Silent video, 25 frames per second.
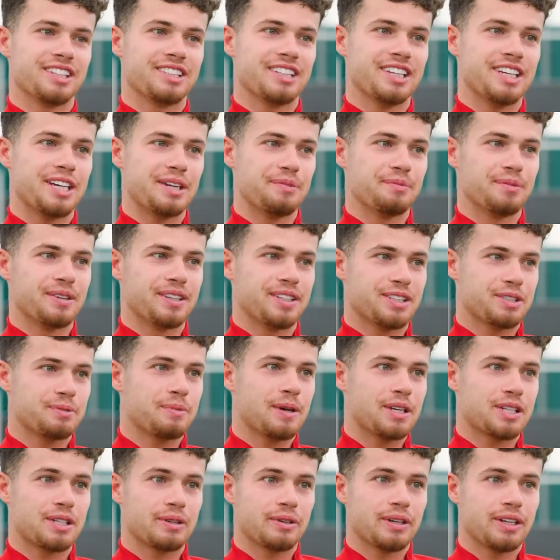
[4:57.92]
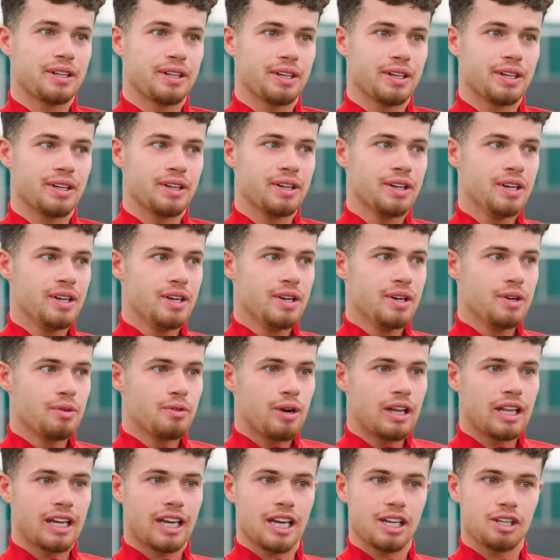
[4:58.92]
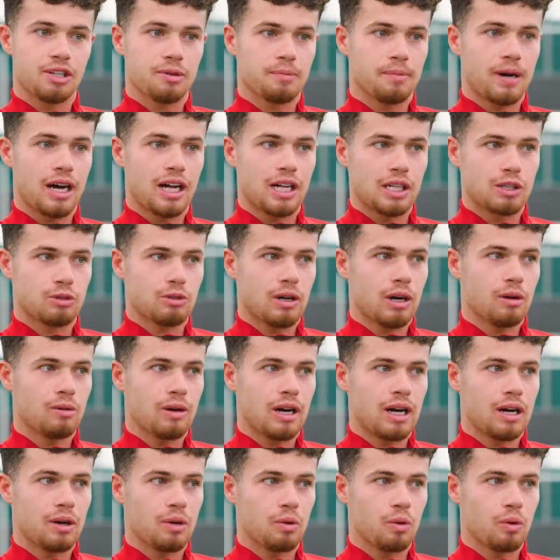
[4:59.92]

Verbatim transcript: team, and especially in a relegation battle as well, where